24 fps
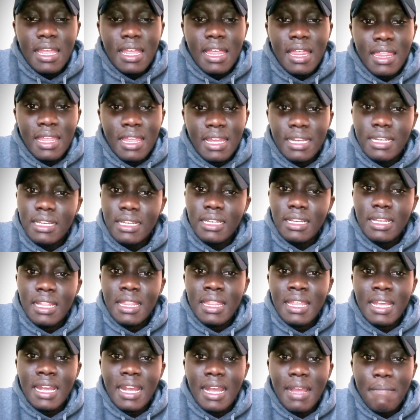Then
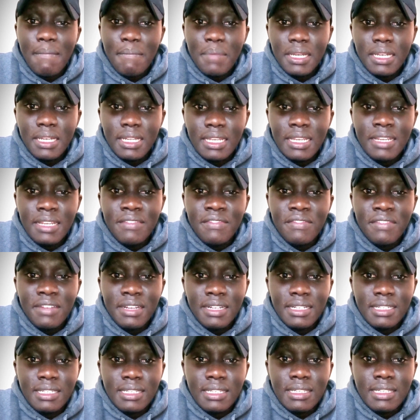the company
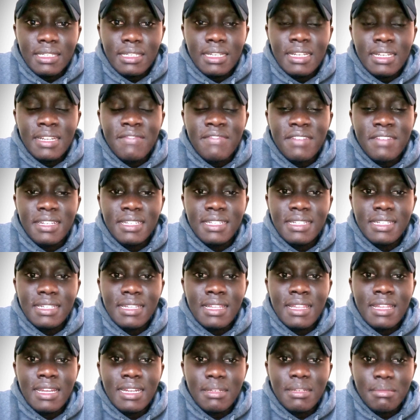invests
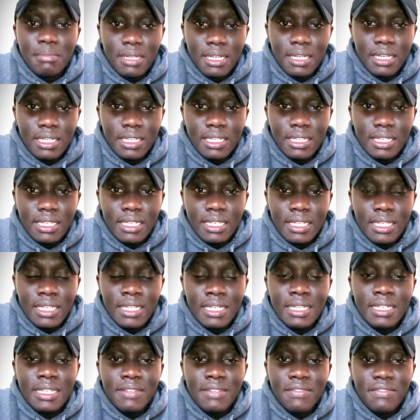that money
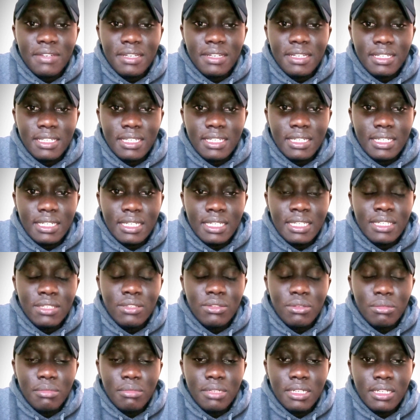in different
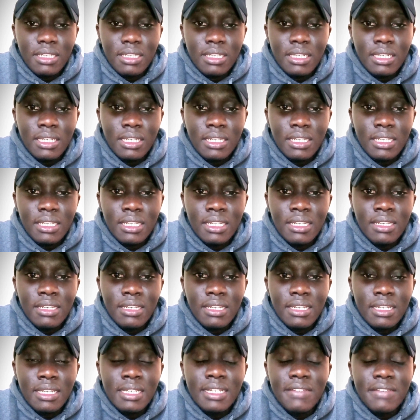
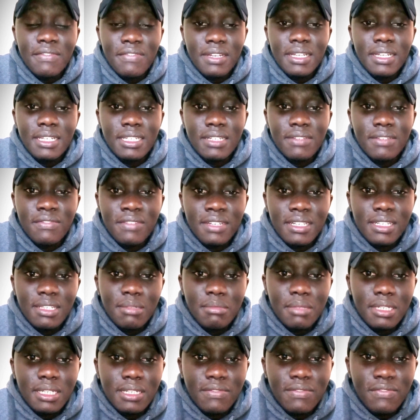in different
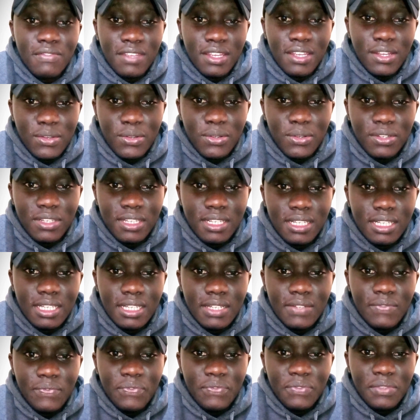investment vehicles.
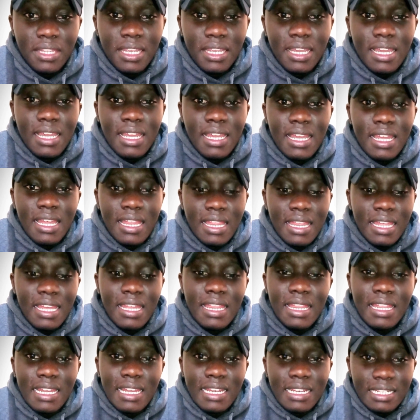
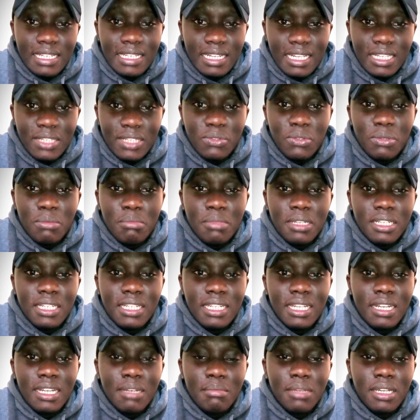Then the returns will be
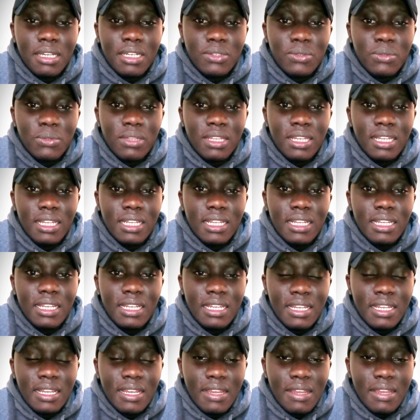shared back to the
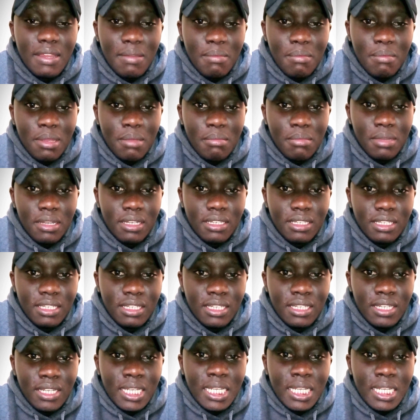members.